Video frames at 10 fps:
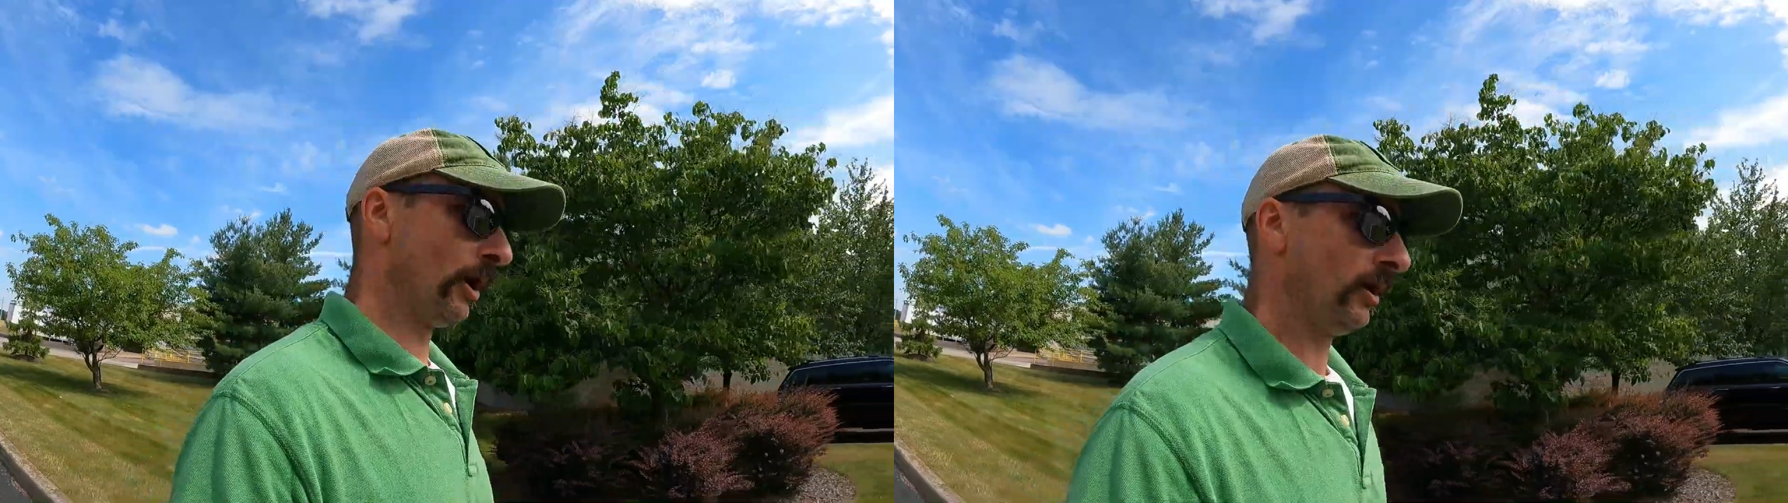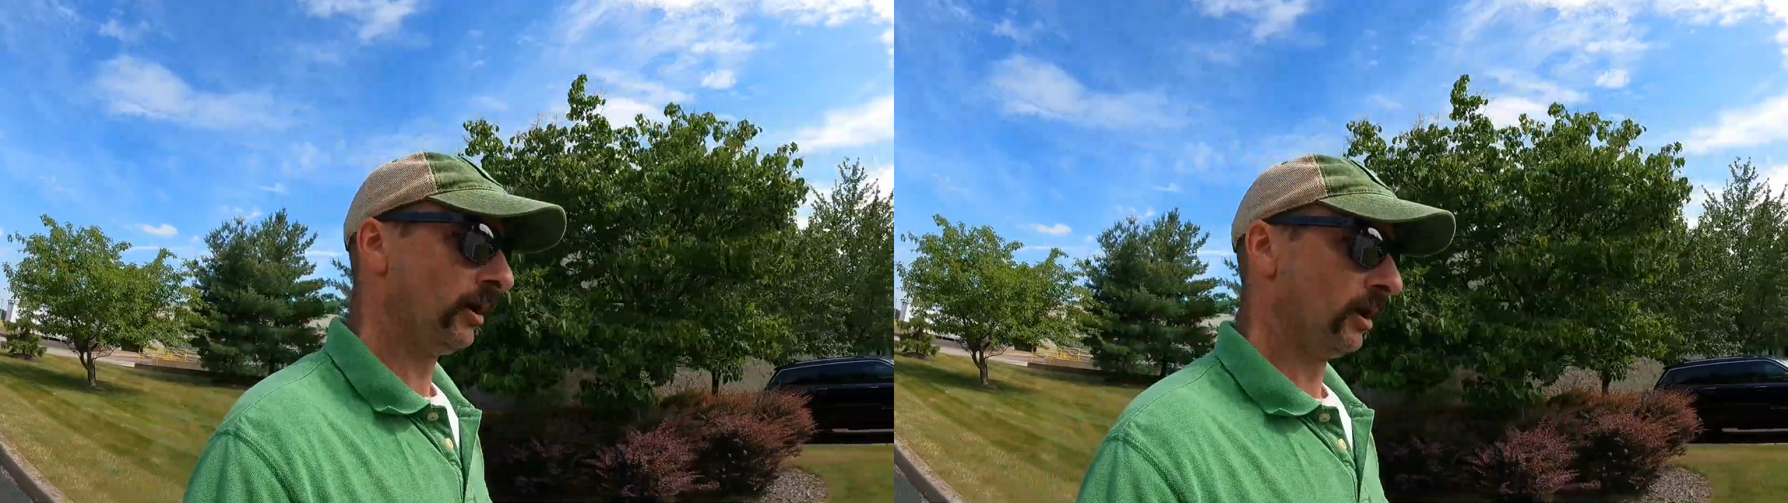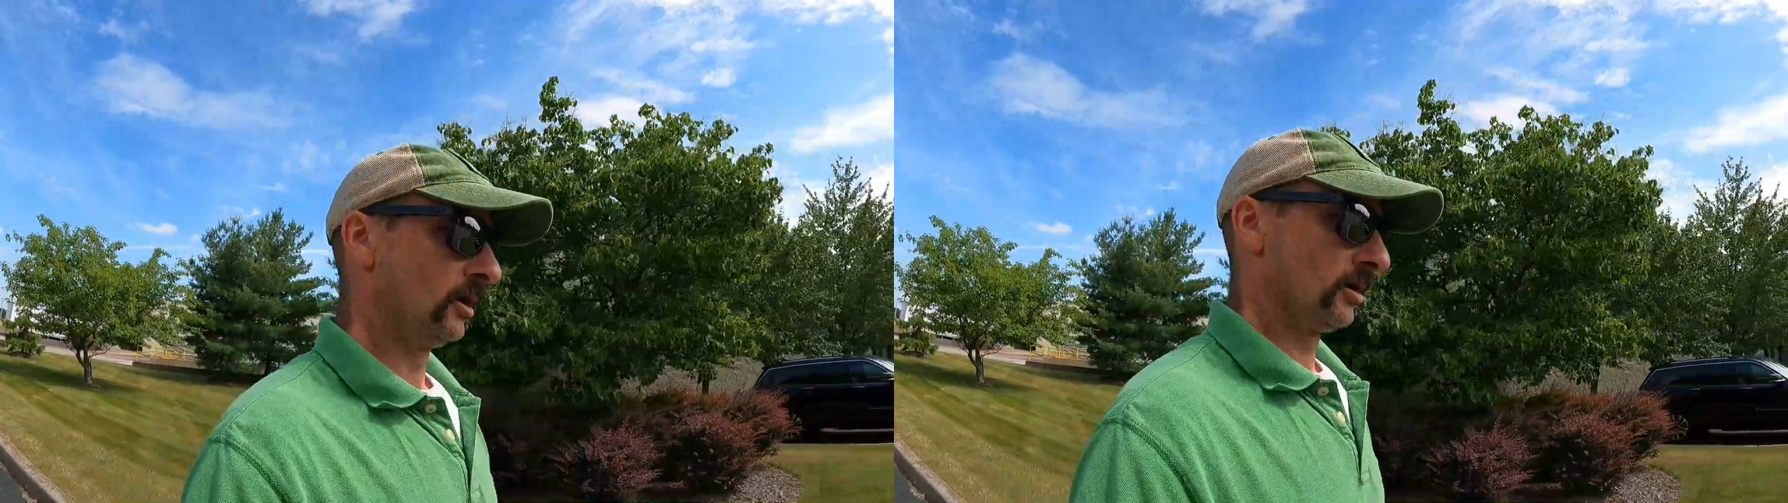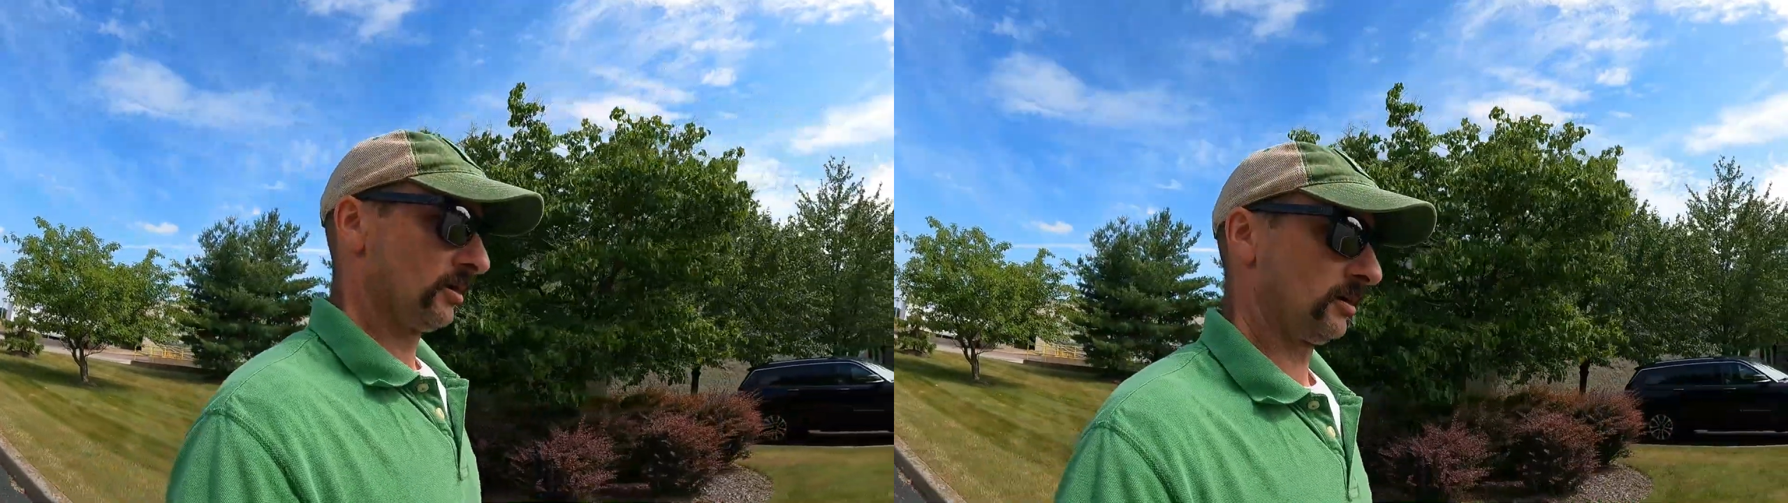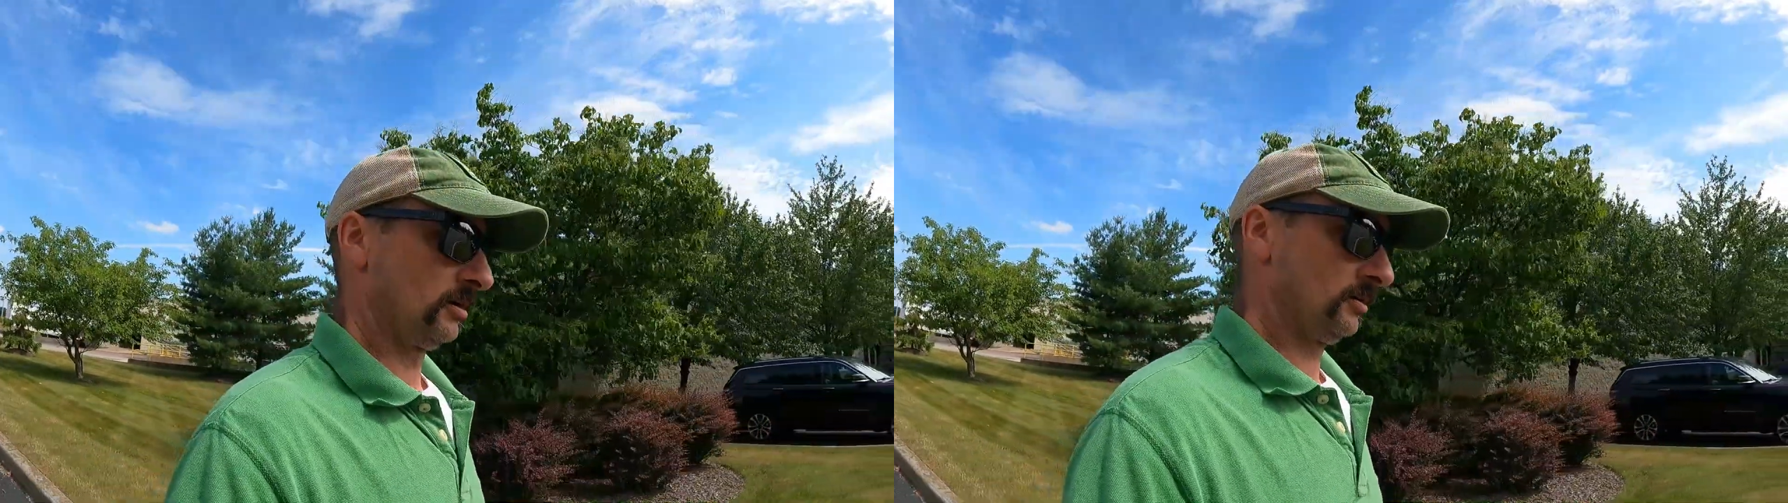but
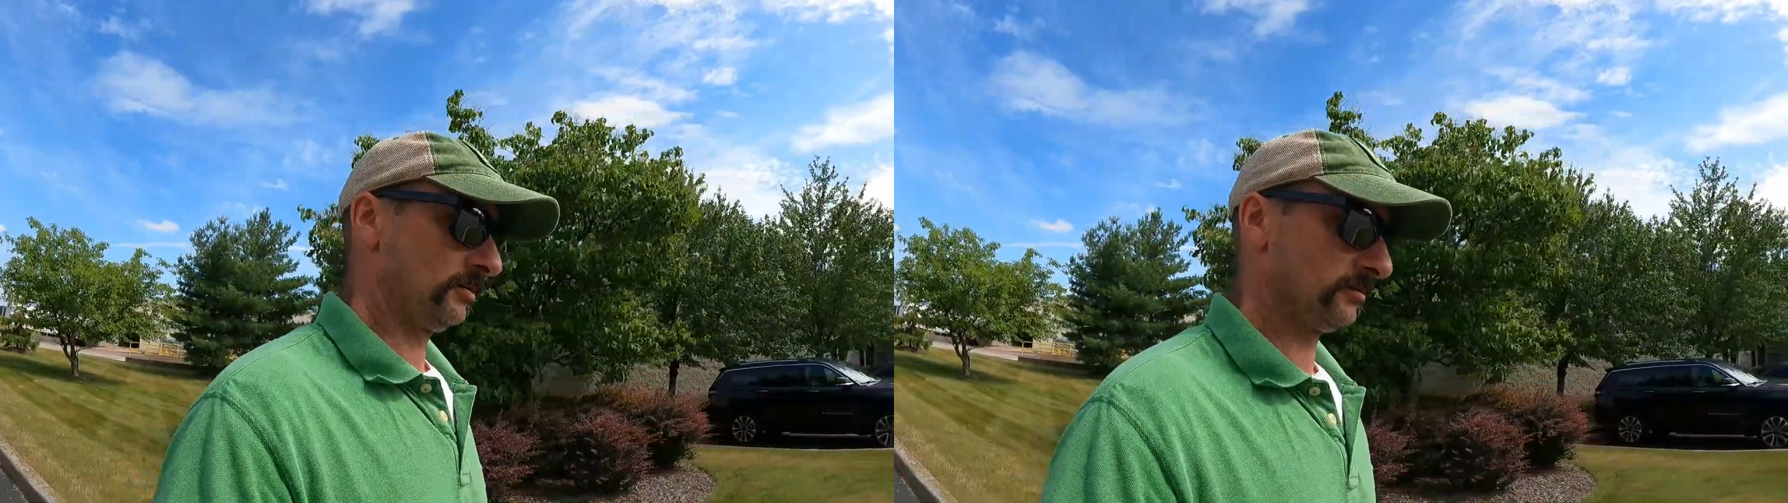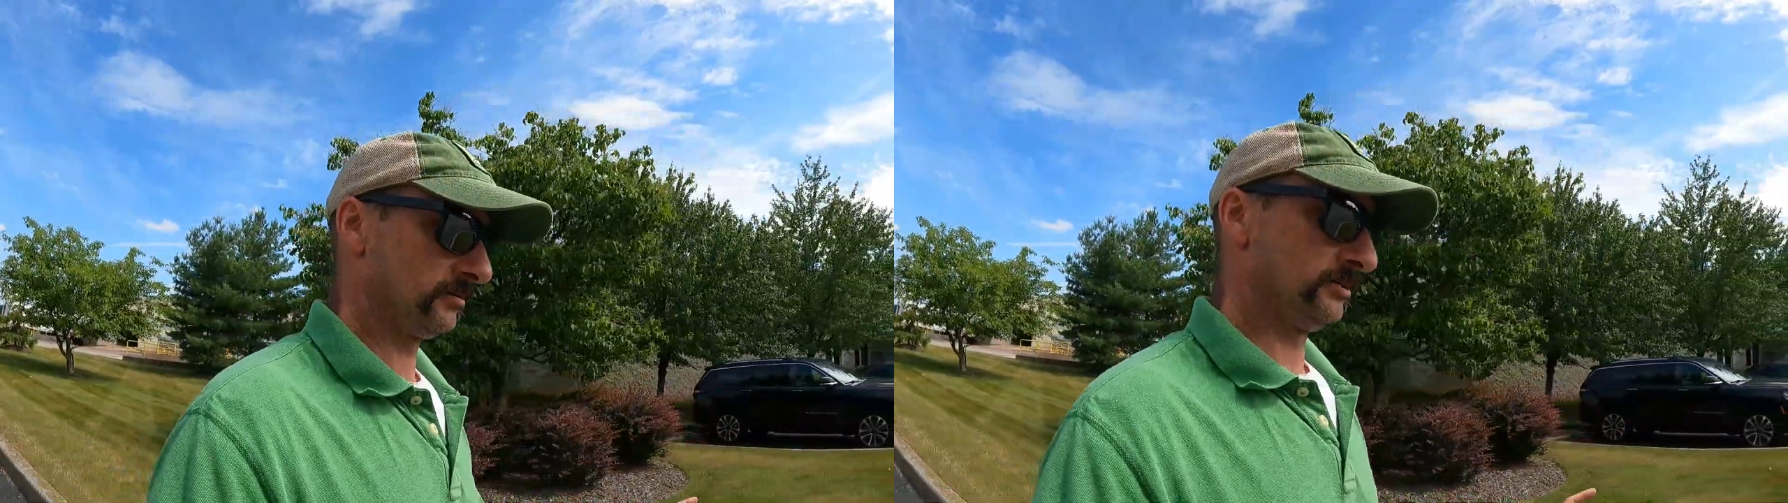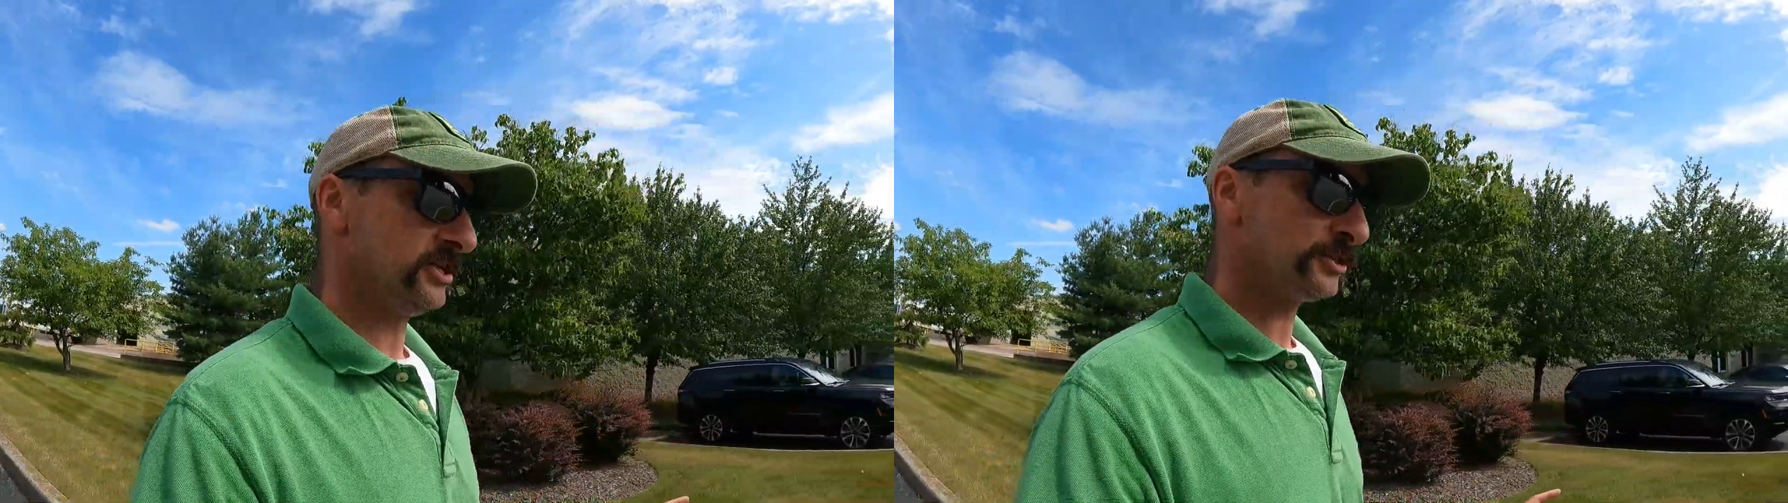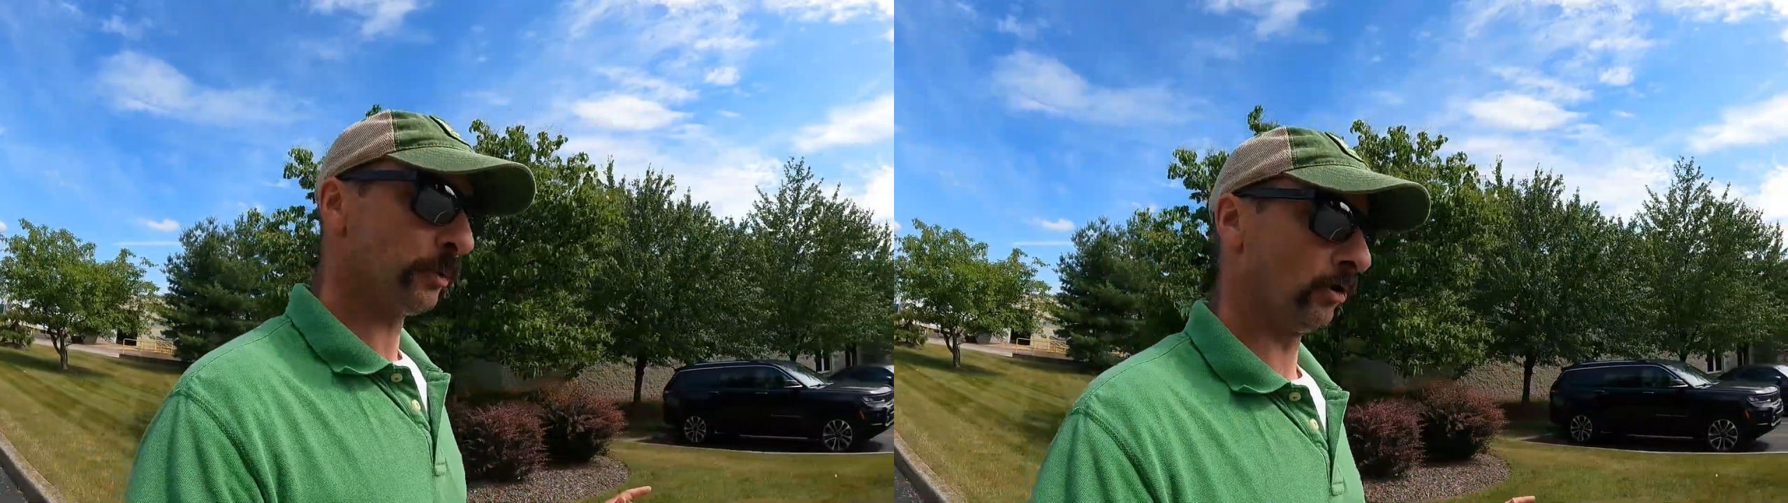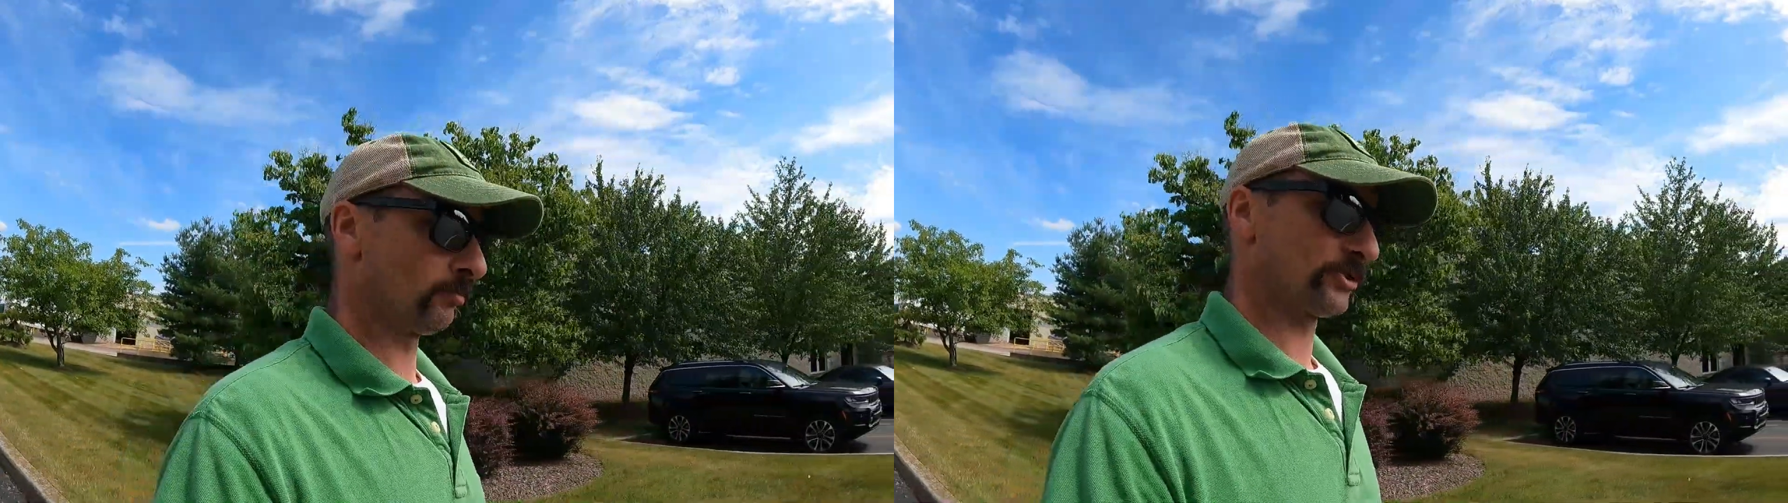these
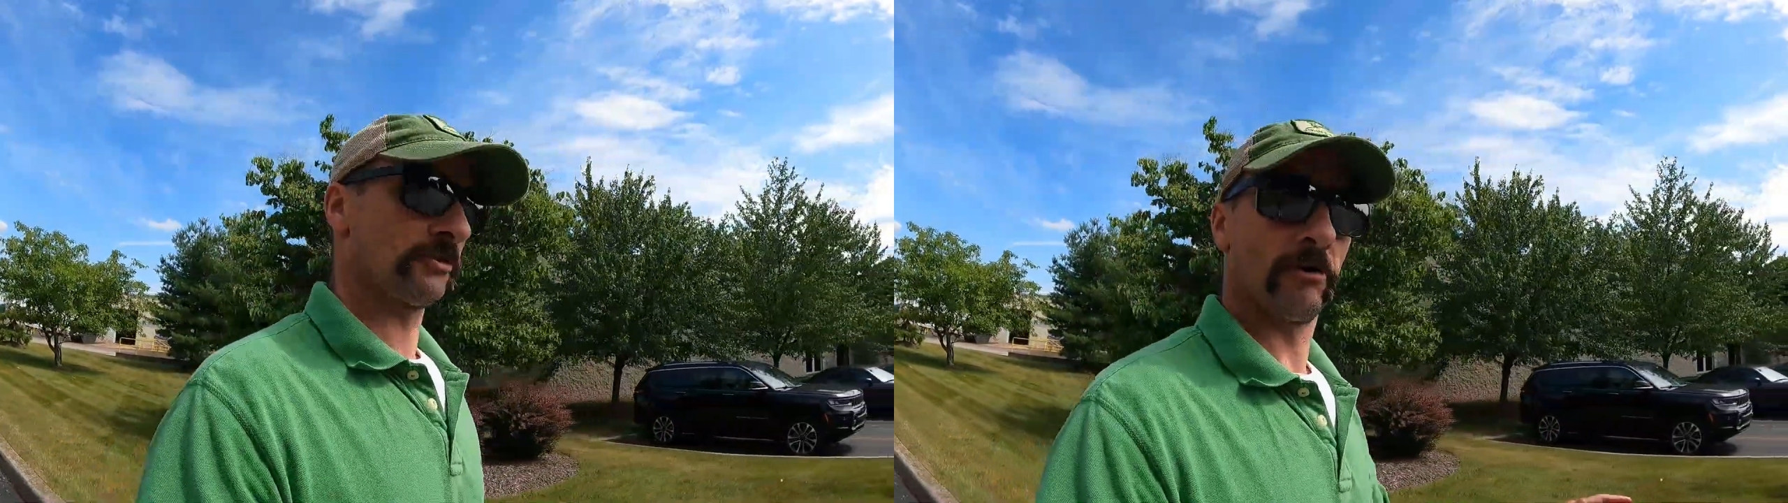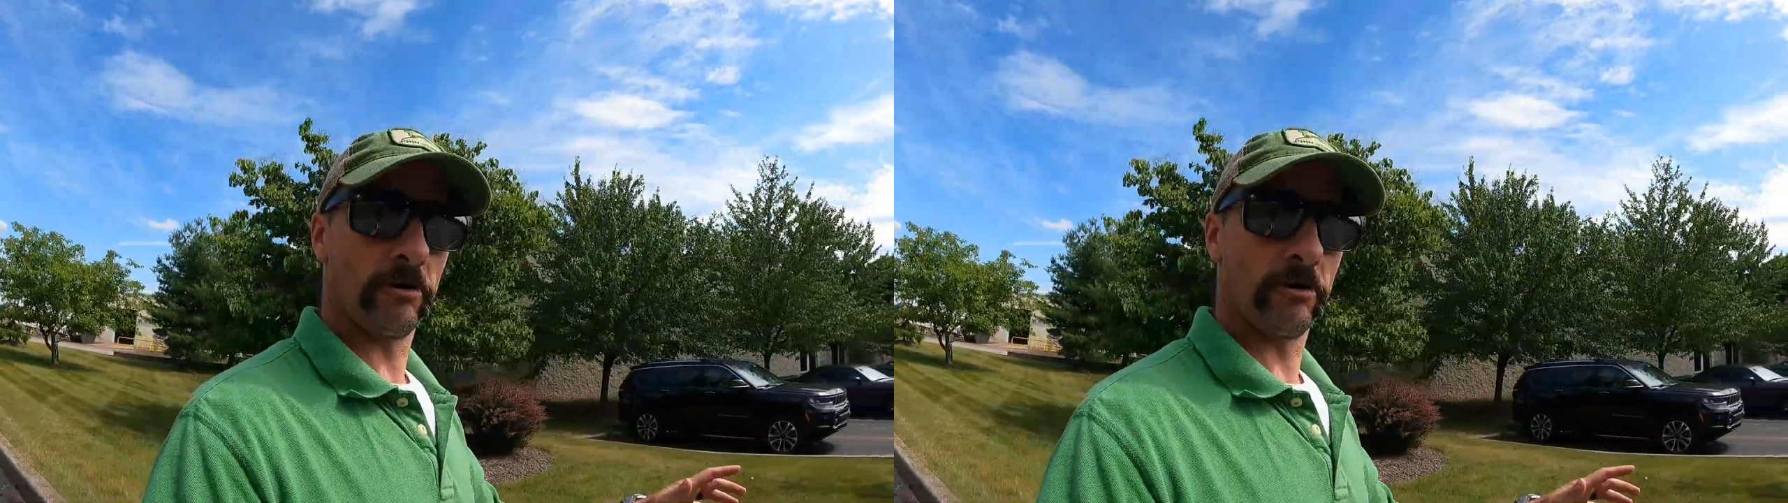pumps